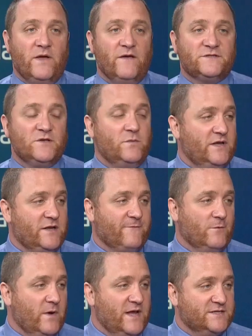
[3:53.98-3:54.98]
have so many
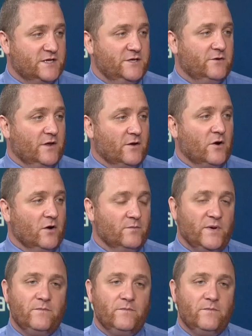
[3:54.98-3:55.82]
different ways that you can earn.